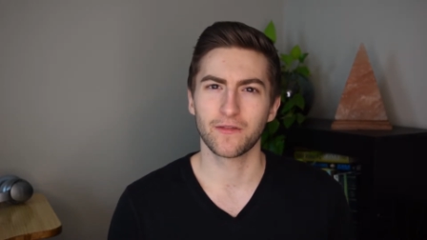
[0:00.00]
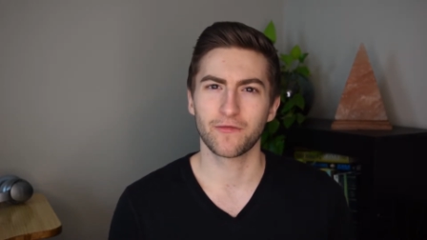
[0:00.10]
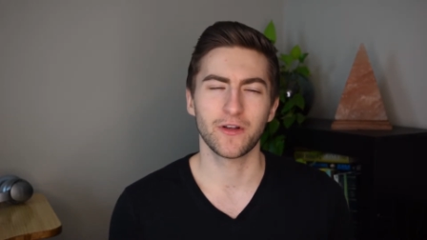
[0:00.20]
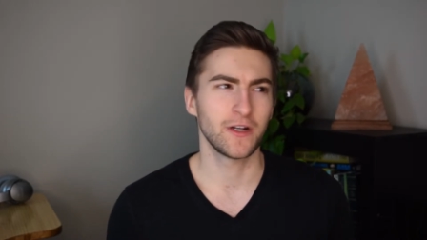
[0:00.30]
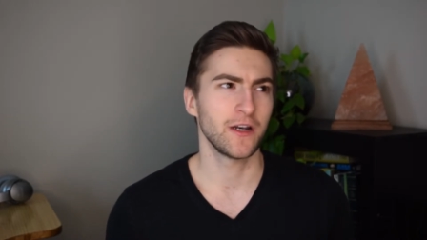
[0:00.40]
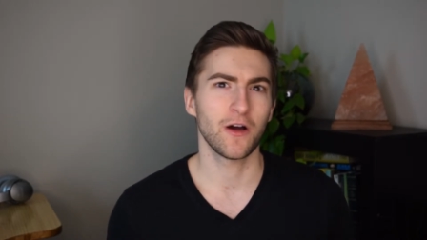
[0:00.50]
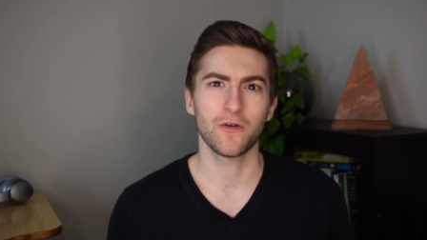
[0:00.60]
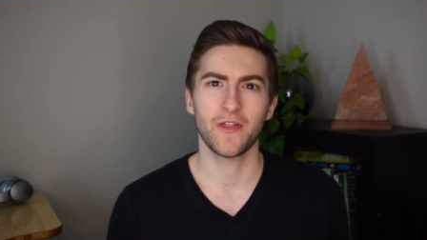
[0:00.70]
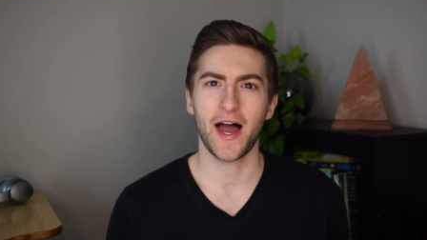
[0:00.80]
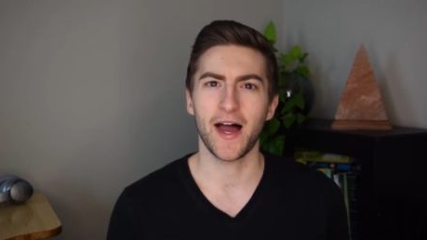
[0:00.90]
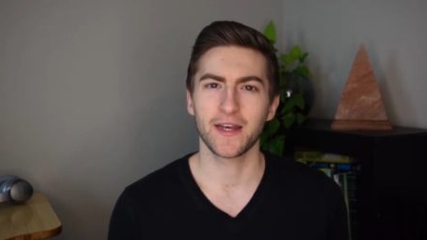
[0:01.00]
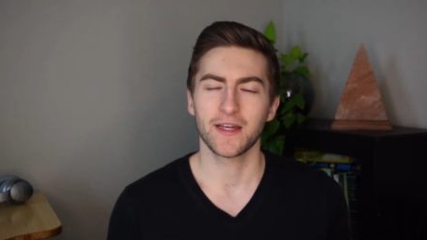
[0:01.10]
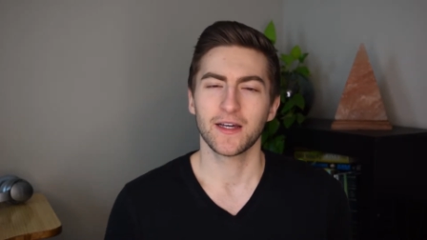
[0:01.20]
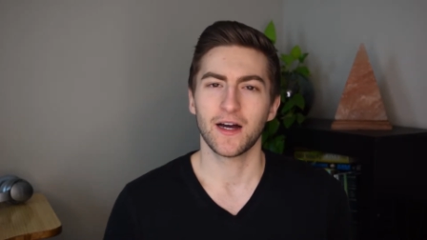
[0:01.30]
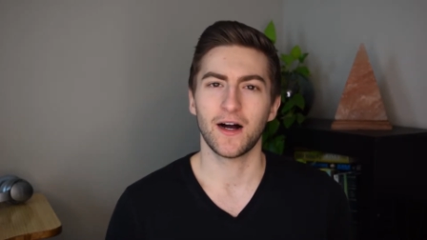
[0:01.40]
for you to know that
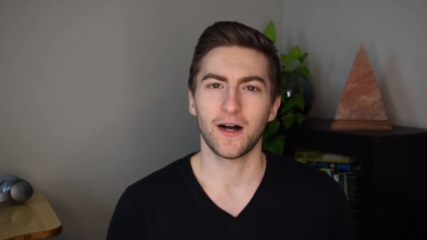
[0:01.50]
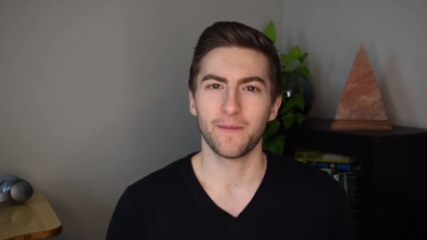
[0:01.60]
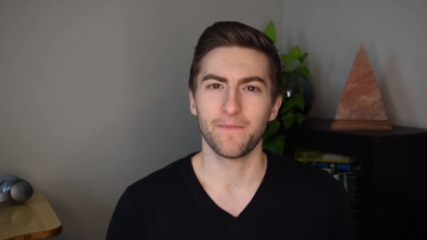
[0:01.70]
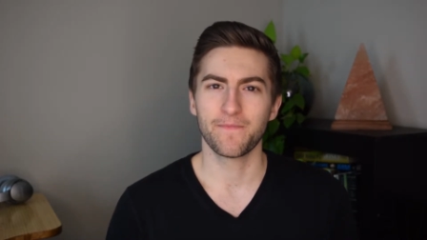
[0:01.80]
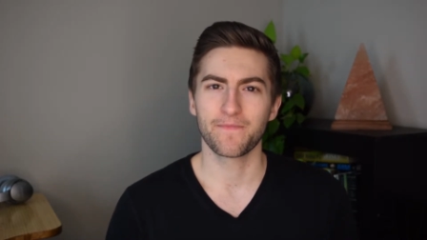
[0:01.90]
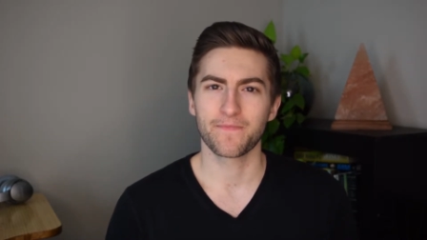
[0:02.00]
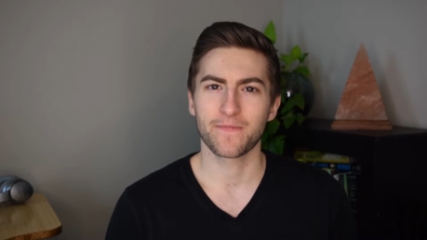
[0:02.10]
um,